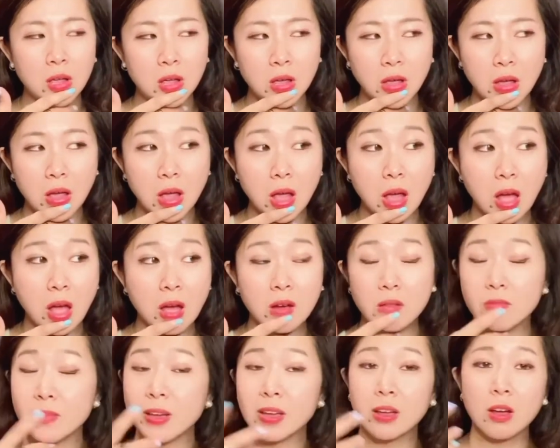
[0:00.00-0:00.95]
oh
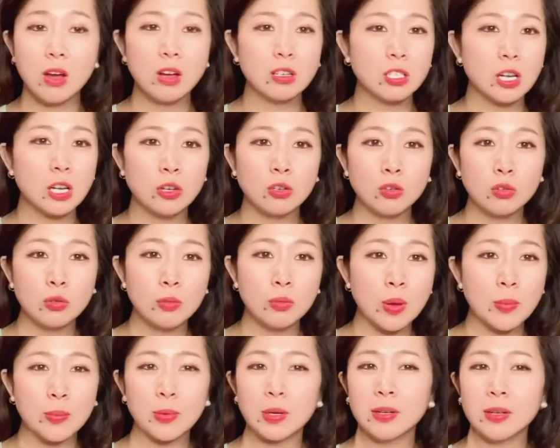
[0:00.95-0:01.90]
my gosh, I don't
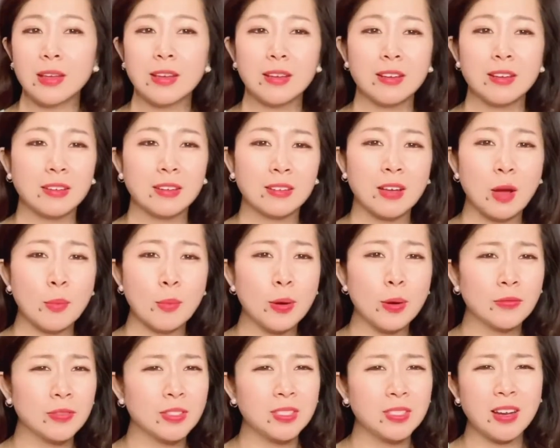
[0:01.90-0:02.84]
remember, like a couple
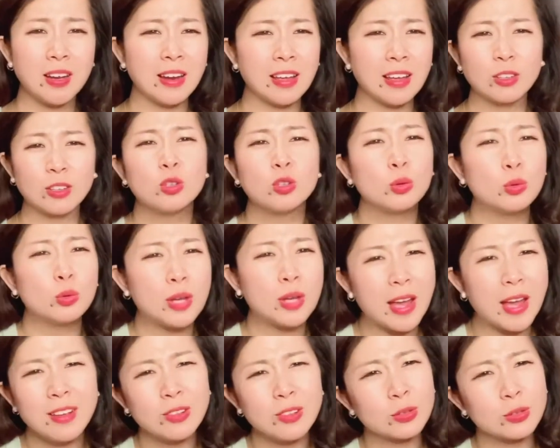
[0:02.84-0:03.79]
of, like two
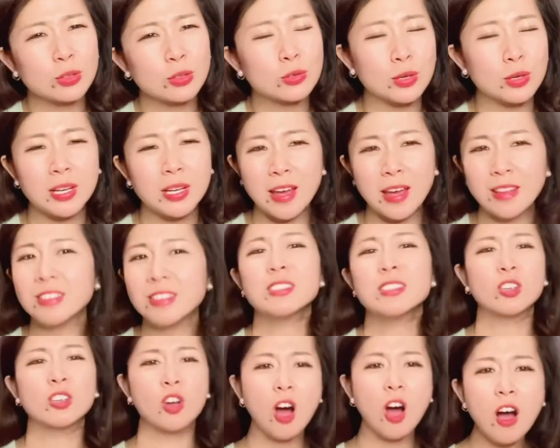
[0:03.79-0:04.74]
days or three days, it's
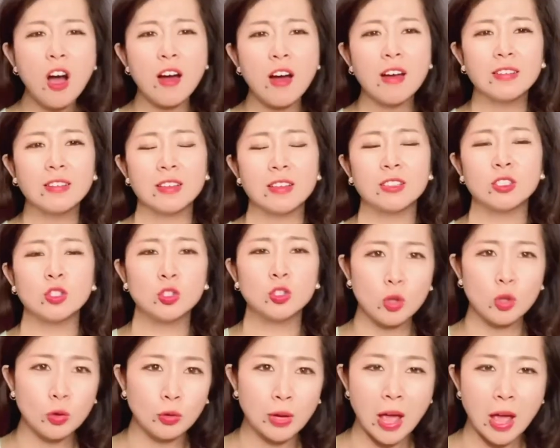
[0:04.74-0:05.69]
gone. It's
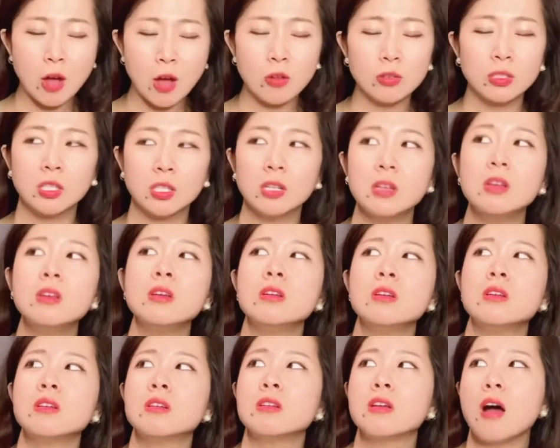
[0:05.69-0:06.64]
sold out
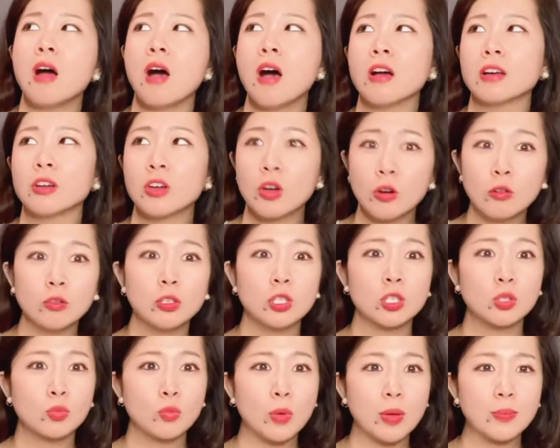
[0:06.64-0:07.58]
on
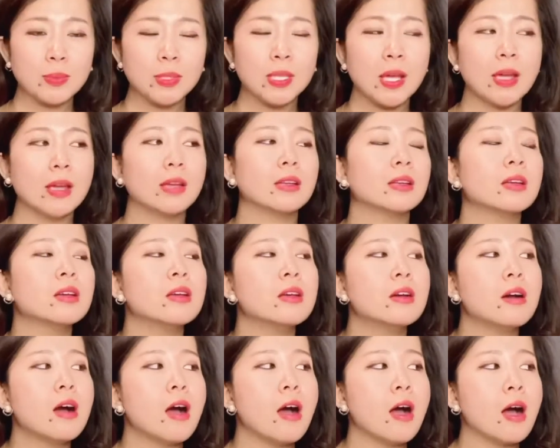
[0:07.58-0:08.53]
Coach's
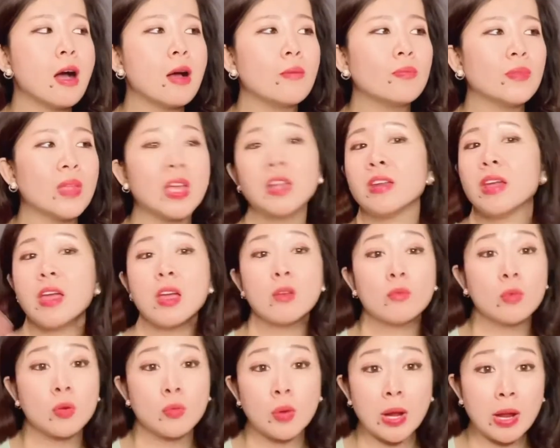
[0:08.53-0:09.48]
website um, and
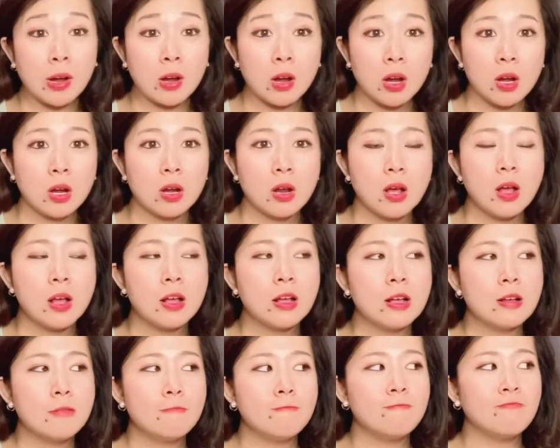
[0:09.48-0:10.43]
everywhere.
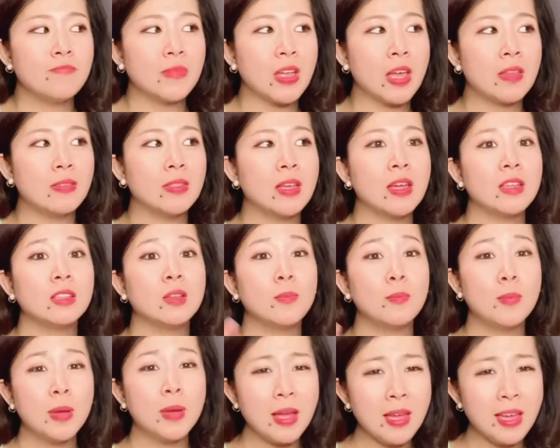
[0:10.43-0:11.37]
Um, and then the
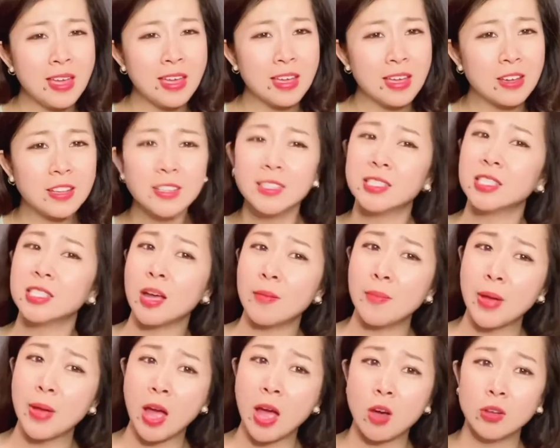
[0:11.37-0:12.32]
pink,
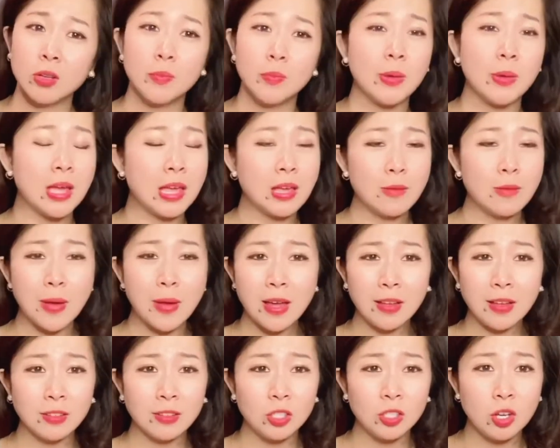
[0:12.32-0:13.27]
somehow the pink
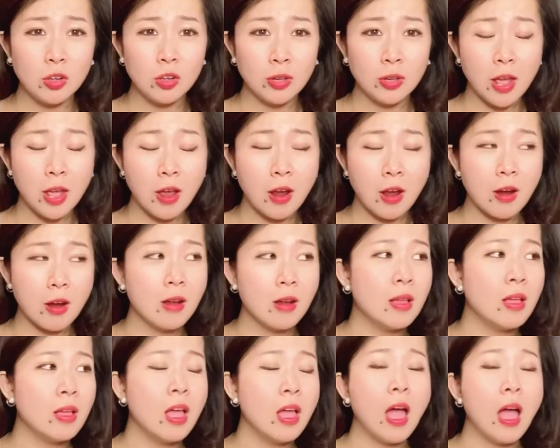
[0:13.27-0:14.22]
bag is due there.
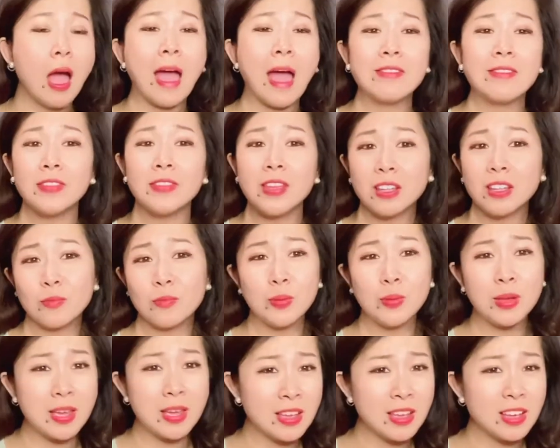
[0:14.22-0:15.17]
I think
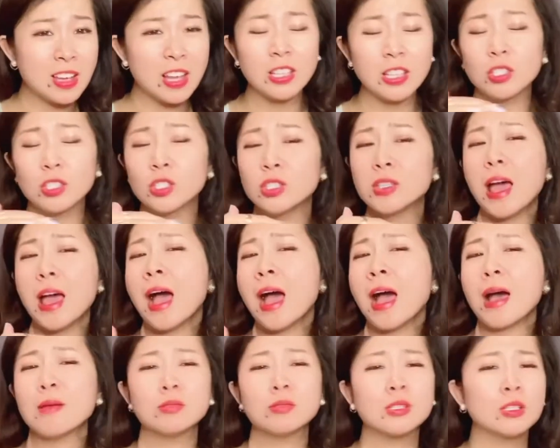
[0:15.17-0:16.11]
pink is
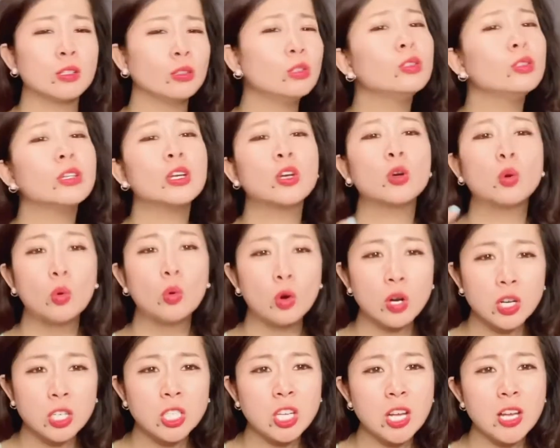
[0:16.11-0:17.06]
absolutely
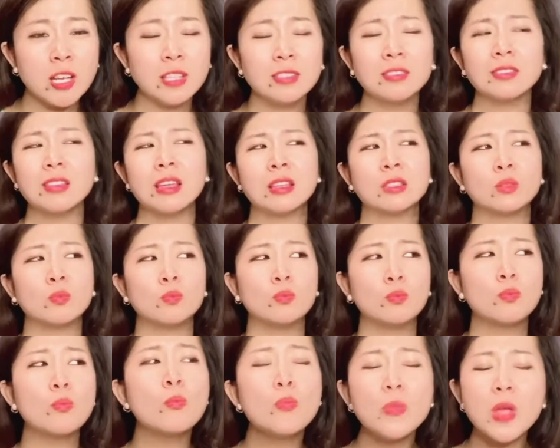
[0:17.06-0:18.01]
gorgeous.
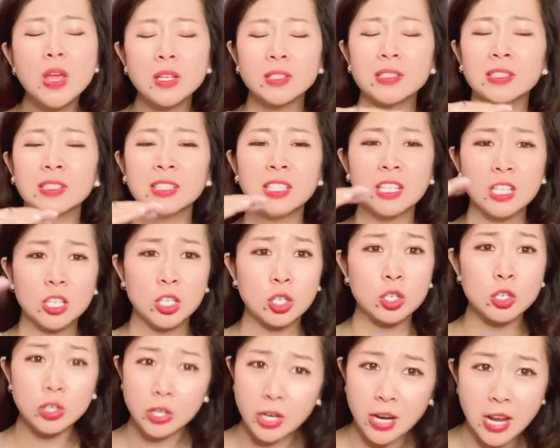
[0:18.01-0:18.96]
It is
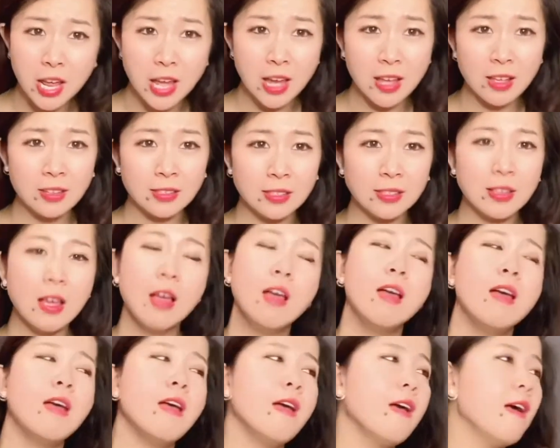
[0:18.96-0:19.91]
luxurious.
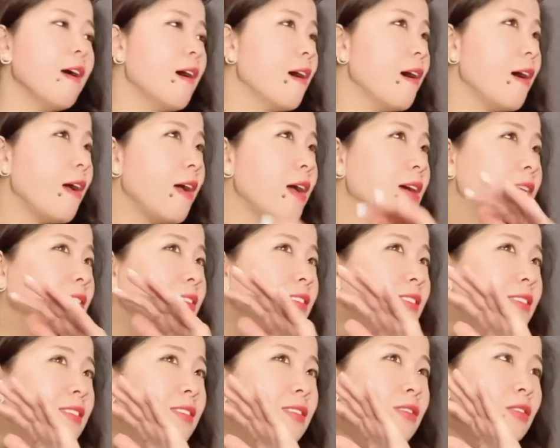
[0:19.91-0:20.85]

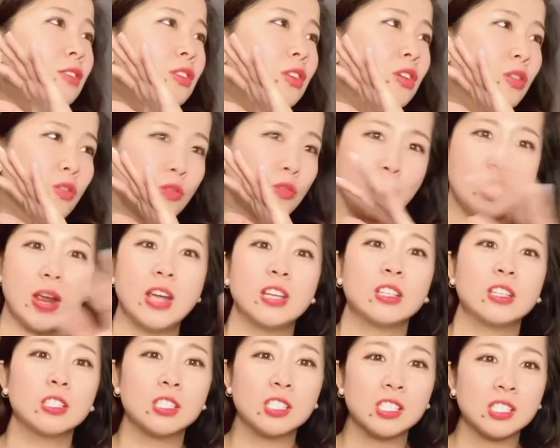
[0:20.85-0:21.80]
It's the great
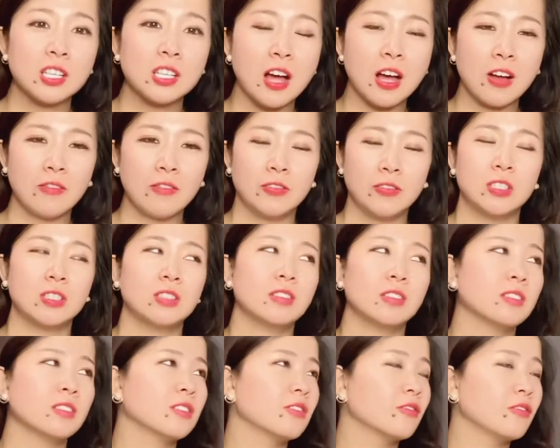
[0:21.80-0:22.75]
soft,
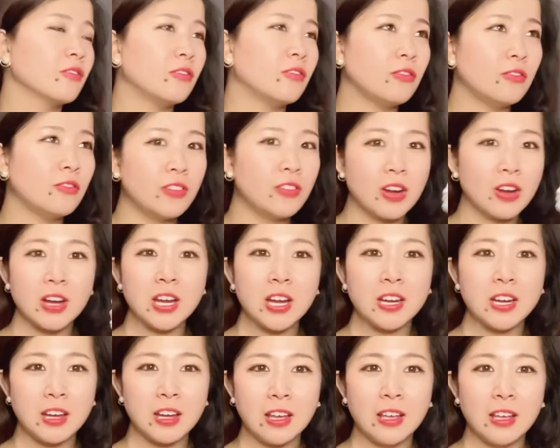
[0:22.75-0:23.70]
very
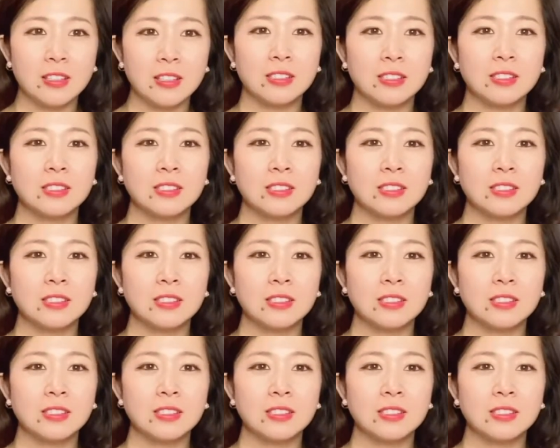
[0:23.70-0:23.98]
nice